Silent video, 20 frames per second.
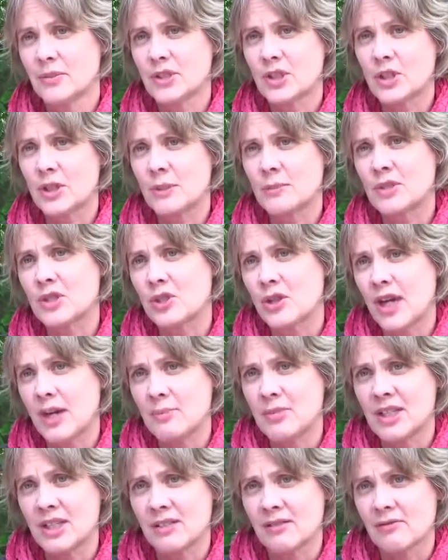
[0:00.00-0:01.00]

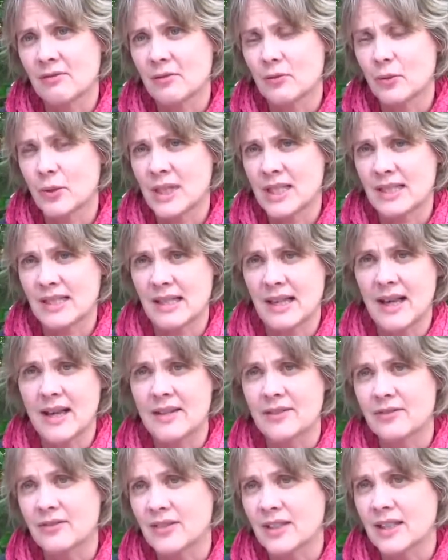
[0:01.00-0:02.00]
Circumscribing one's
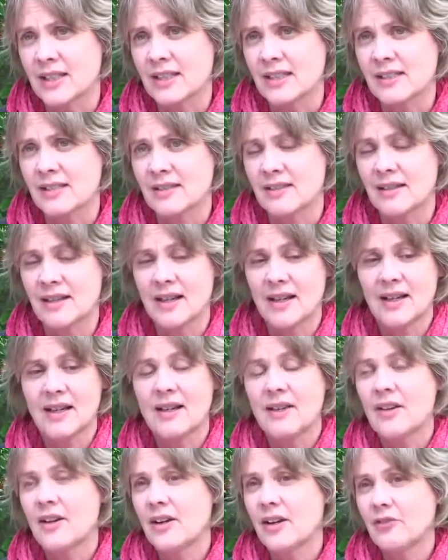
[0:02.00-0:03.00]
life. It's
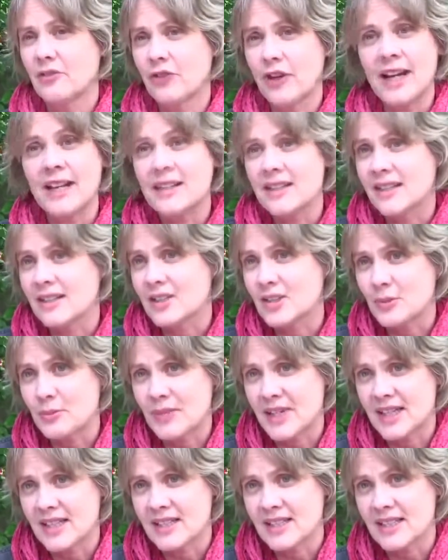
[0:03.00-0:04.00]
frightening to
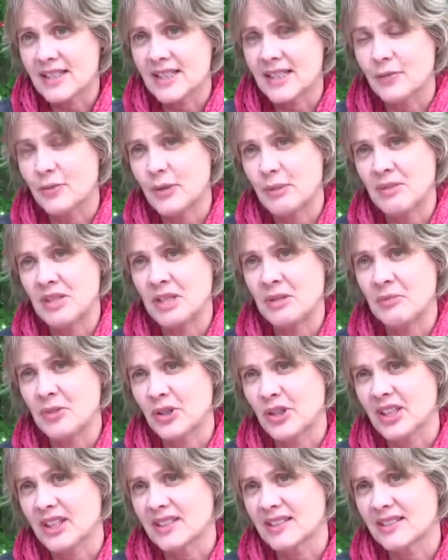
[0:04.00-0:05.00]
me to see women in
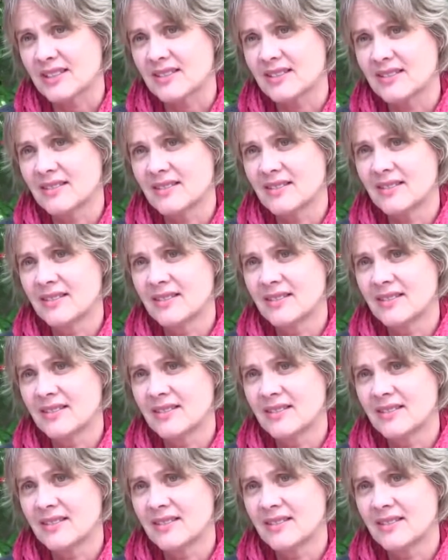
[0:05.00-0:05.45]
burqas.